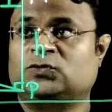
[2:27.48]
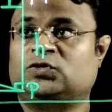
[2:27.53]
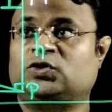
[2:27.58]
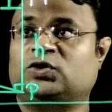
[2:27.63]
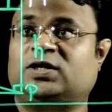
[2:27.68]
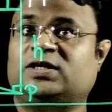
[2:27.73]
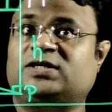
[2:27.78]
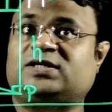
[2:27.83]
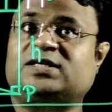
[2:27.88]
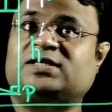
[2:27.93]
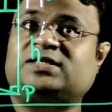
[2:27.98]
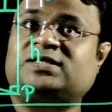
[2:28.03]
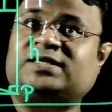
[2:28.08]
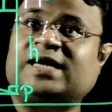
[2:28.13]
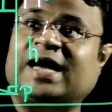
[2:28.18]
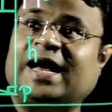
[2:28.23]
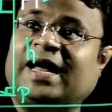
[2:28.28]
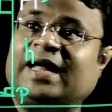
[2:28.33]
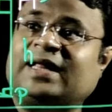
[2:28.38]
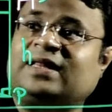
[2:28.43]
So this is
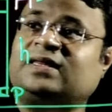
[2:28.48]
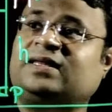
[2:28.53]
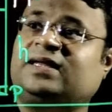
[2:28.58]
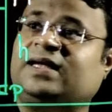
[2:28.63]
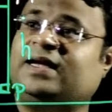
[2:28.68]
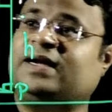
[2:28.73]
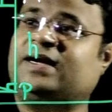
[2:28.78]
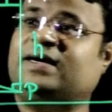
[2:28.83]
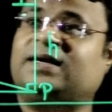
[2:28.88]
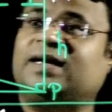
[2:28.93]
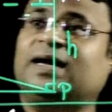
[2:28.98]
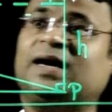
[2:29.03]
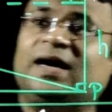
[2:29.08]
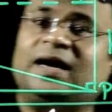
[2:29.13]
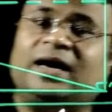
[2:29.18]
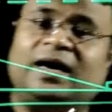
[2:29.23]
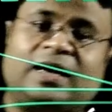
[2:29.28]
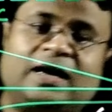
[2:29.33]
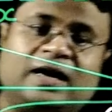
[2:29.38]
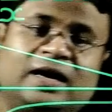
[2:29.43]
tan
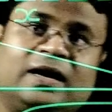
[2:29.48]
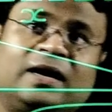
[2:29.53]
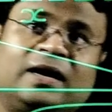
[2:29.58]
theta